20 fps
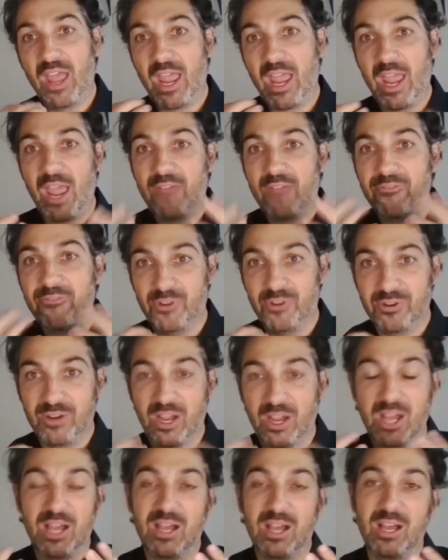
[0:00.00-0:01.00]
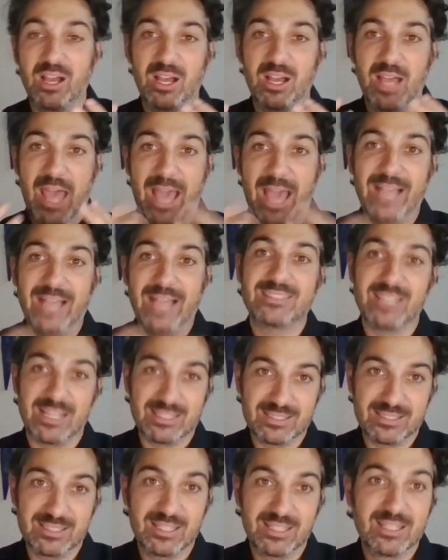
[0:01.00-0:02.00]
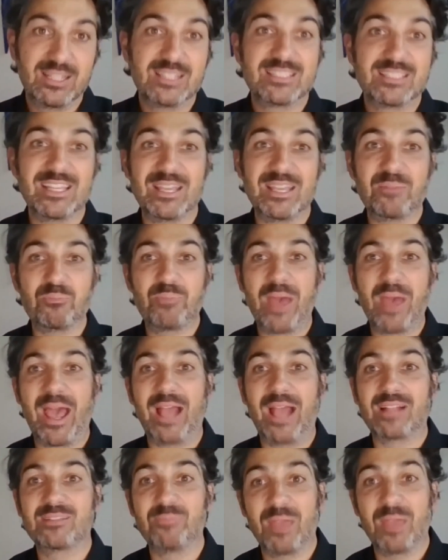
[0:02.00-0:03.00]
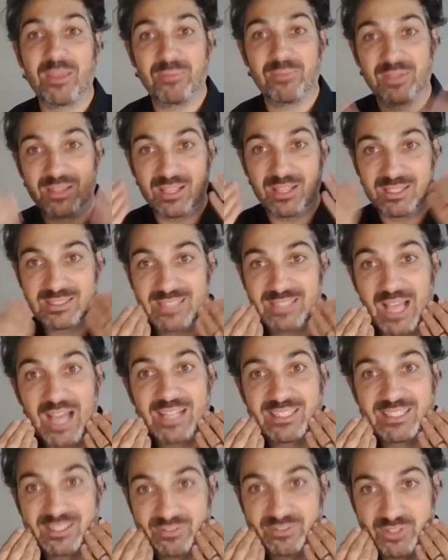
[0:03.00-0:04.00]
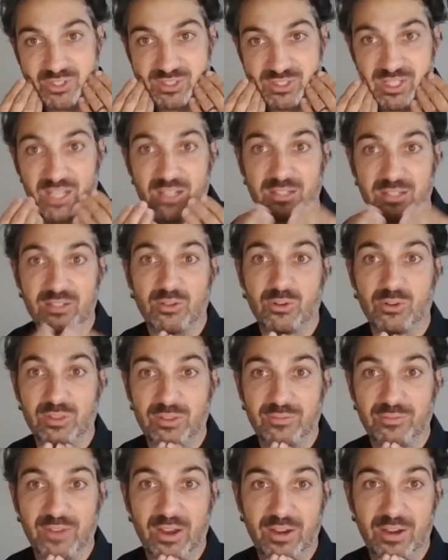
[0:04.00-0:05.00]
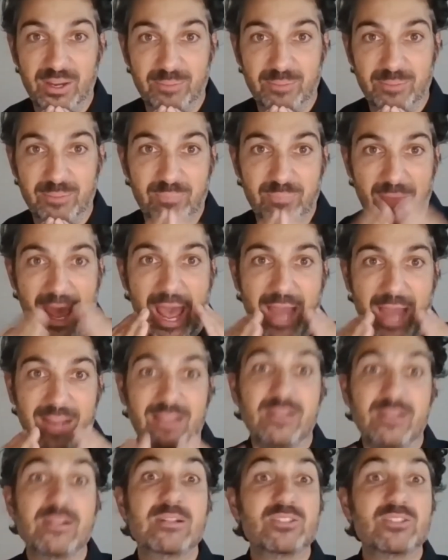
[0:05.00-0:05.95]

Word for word: effort, uh, uh, access to impact maybe the sides of your tongue or the very back,